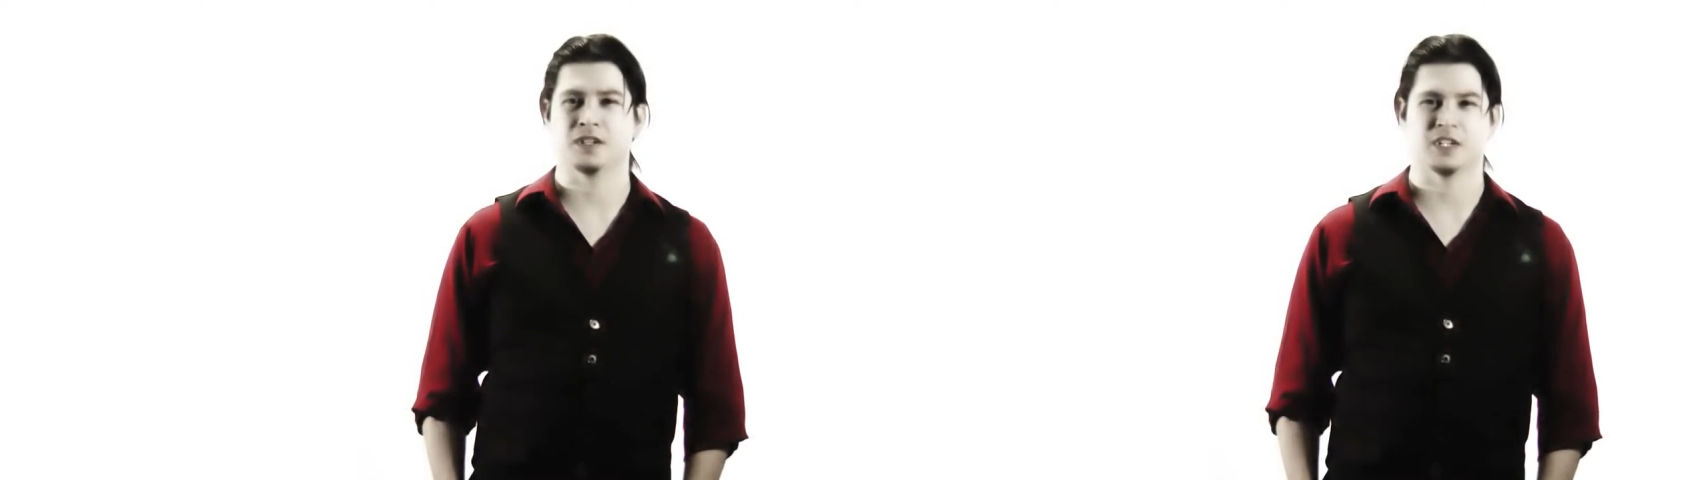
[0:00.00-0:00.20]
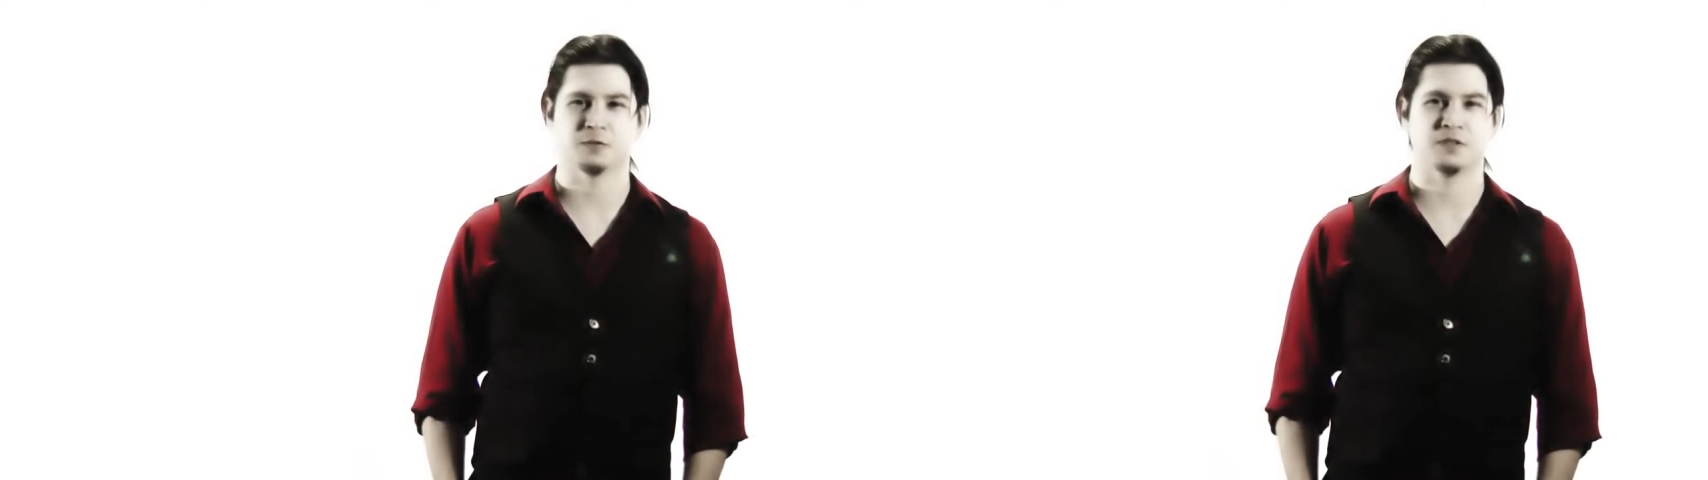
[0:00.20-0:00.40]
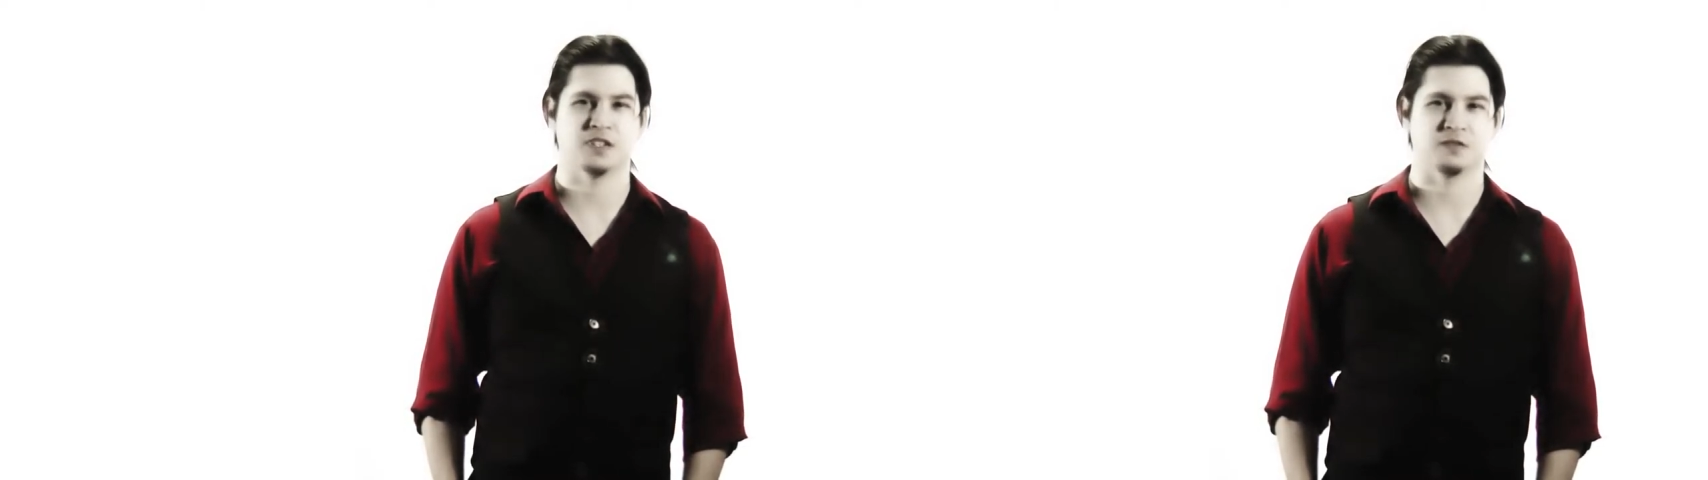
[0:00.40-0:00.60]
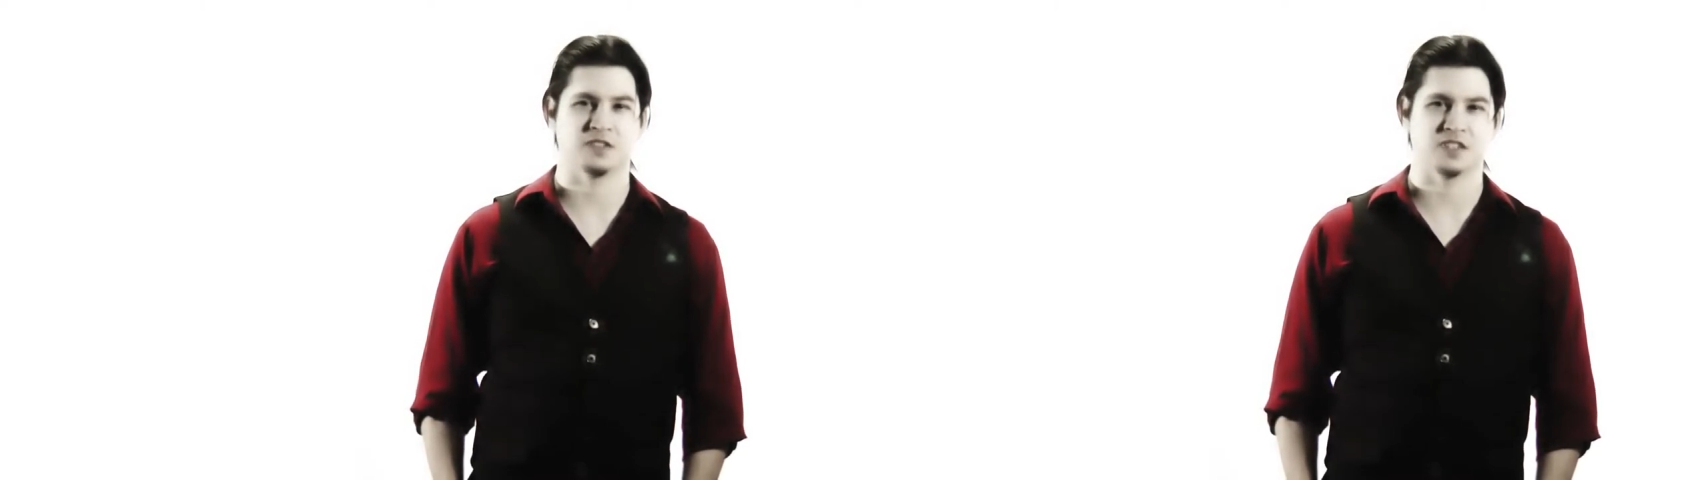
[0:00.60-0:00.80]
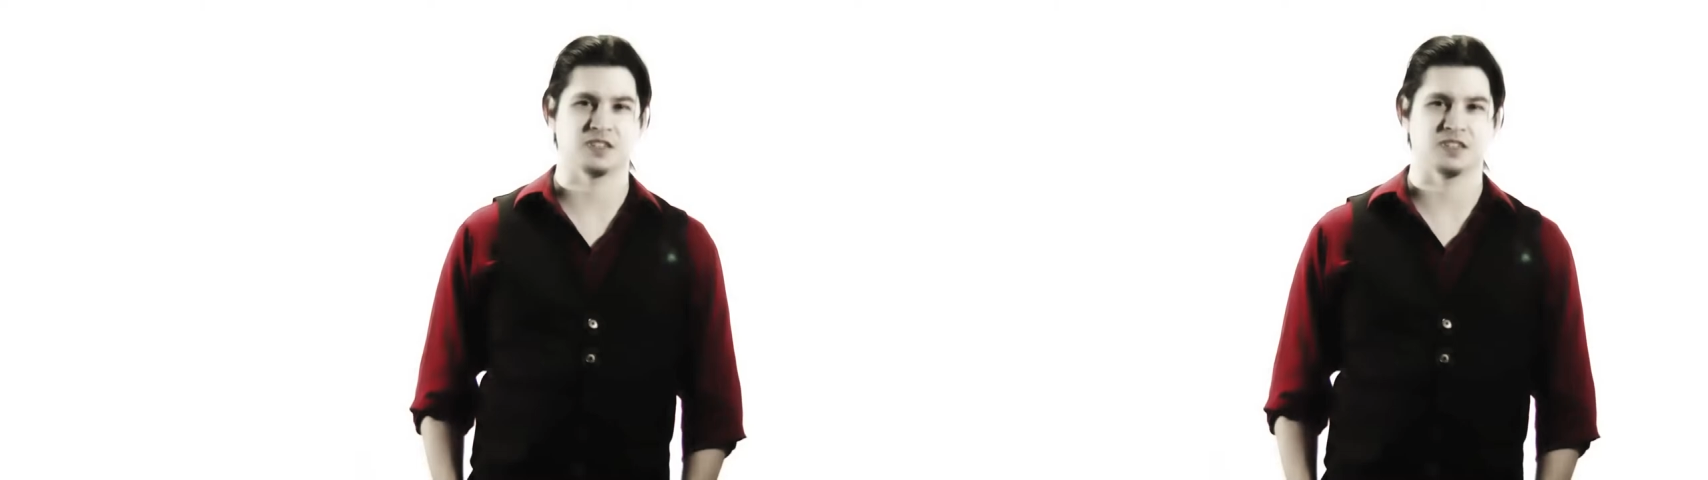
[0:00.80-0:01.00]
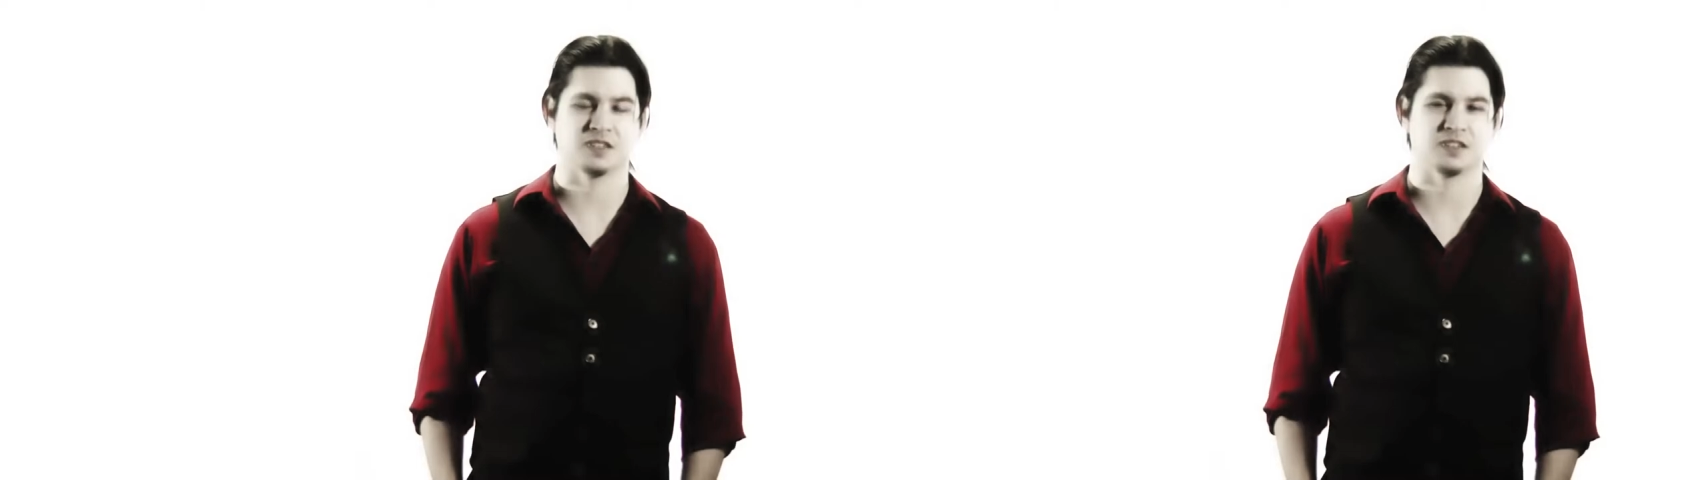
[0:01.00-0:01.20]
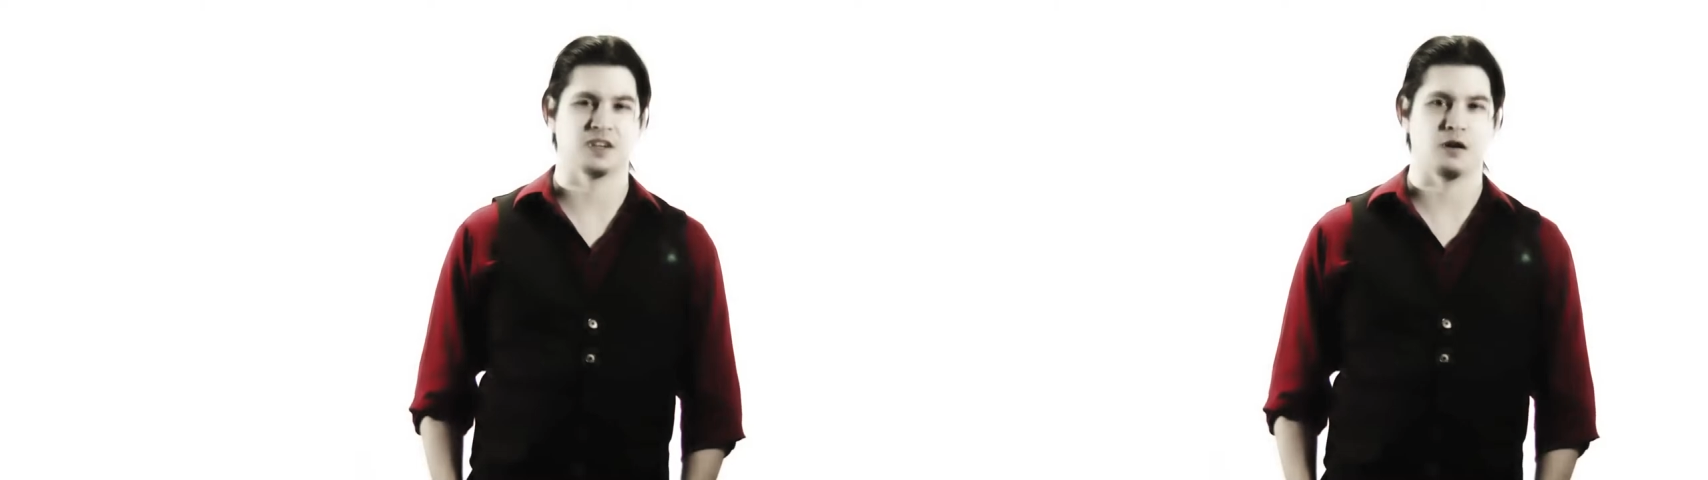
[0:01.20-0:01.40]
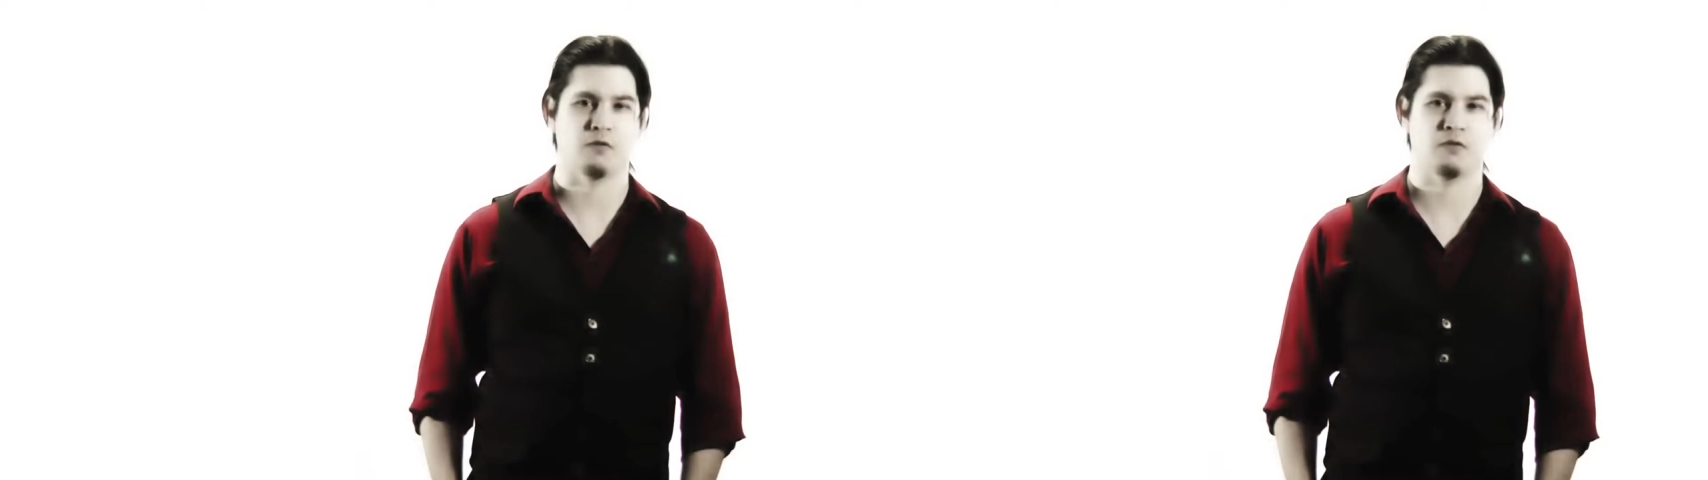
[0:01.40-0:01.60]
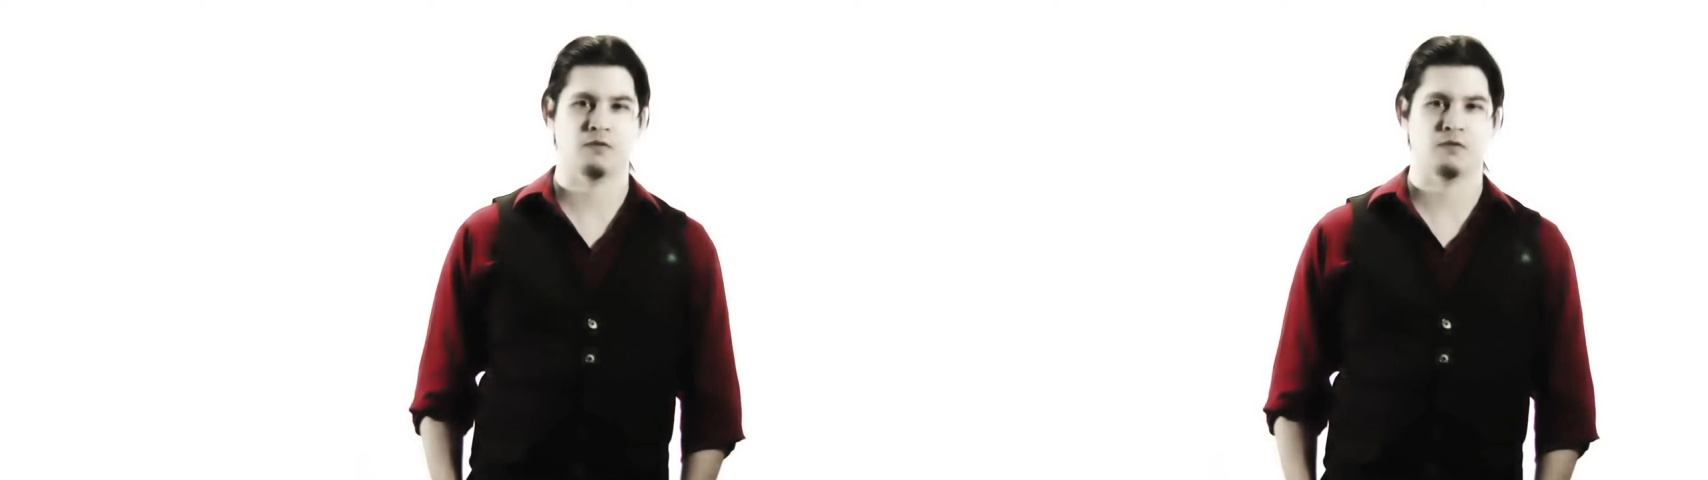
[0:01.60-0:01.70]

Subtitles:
SPF 60 is enough.